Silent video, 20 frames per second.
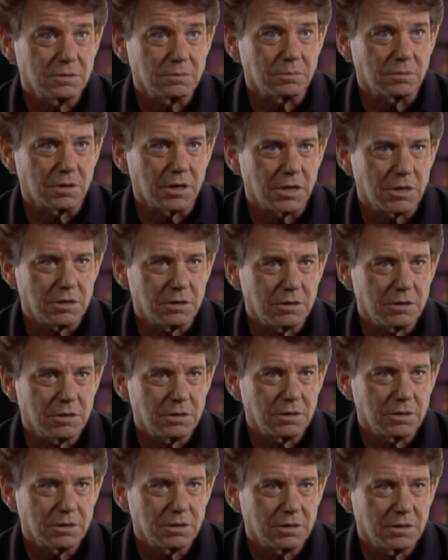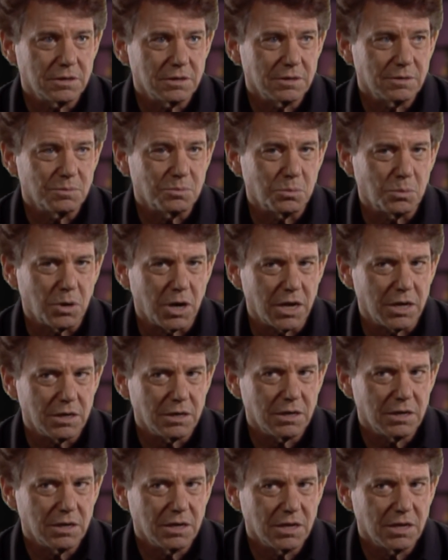What? What?